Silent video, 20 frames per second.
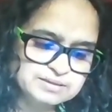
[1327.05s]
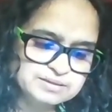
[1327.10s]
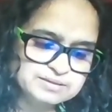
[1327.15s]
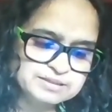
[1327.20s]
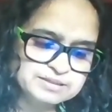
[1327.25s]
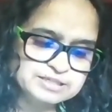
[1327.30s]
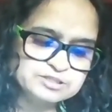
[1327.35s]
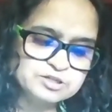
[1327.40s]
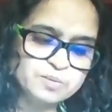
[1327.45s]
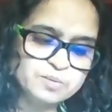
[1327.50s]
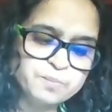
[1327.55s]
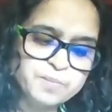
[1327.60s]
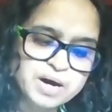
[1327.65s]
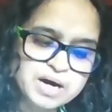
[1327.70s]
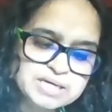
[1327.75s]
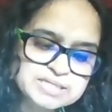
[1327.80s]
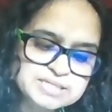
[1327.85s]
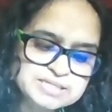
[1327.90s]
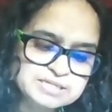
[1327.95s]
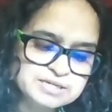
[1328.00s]
that her
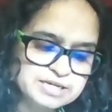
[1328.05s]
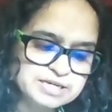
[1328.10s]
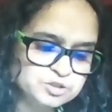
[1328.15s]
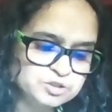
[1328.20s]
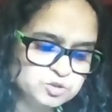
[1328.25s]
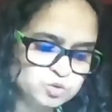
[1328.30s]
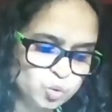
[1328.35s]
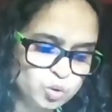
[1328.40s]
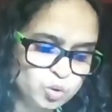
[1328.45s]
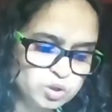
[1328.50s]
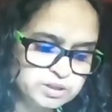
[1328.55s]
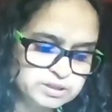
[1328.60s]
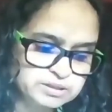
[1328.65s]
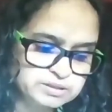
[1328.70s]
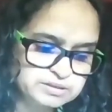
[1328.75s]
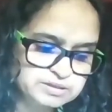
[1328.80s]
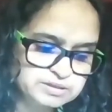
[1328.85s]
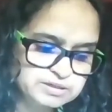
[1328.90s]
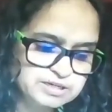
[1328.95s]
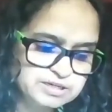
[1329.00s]
master had told
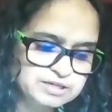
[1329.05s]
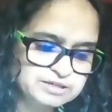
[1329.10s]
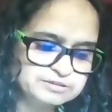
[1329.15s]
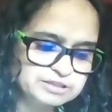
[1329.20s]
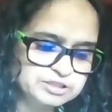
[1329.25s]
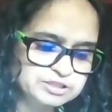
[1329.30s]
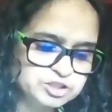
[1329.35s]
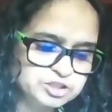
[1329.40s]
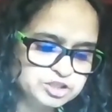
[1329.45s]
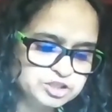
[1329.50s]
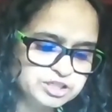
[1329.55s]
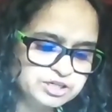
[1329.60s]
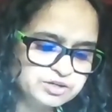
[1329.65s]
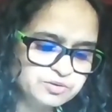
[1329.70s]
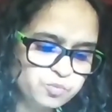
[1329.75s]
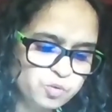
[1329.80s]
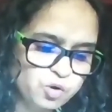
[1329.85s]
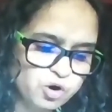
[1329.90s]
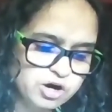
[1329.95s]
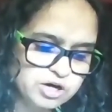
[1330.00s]
her that she
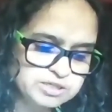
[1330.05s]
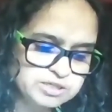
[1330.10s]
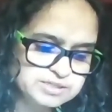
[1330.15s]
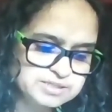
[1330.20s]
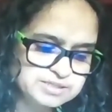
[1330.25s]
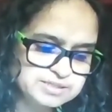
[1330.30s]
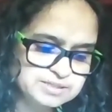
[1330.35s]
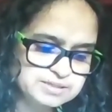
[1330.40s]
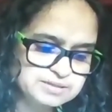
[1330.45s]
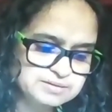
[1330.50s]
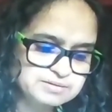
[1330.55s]
was,